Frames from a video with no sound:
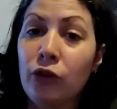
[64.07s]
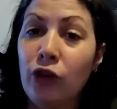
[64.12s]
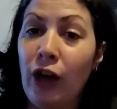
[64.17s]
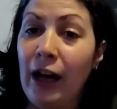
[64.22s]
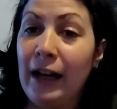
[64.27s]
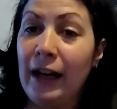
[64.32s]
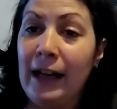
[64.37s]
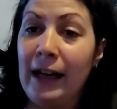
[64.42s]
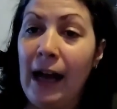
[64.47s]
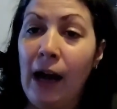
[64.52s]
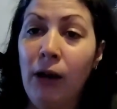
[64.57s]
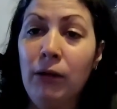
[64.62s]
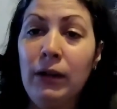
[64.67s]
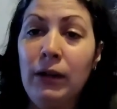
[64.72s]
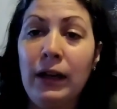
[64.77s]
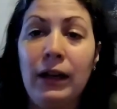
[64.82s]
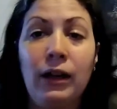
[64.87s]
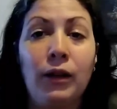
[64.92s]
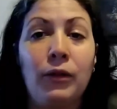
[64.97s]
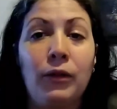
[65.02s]
check it
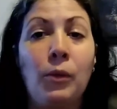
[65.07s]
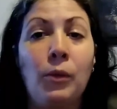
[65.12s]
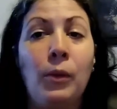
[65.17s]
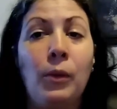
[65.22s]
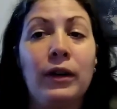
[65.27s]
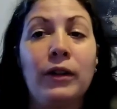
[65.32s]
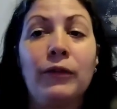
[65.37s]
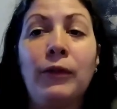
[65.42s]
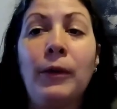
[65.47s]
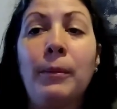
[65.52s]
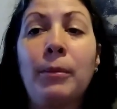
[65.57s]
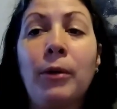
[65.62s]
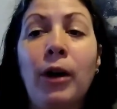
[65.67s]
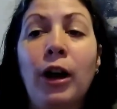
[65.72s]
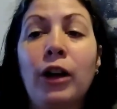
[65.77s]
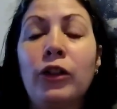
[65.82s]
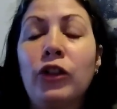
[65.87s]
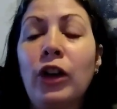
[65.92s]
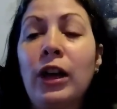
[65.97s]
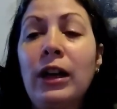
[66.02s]
out. It is a wonderful
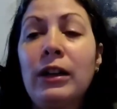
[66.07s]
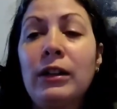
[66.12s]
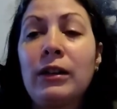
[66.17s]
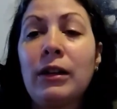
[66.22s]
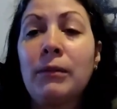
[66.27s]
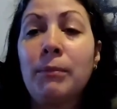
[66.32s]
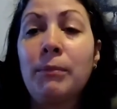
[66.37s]
product,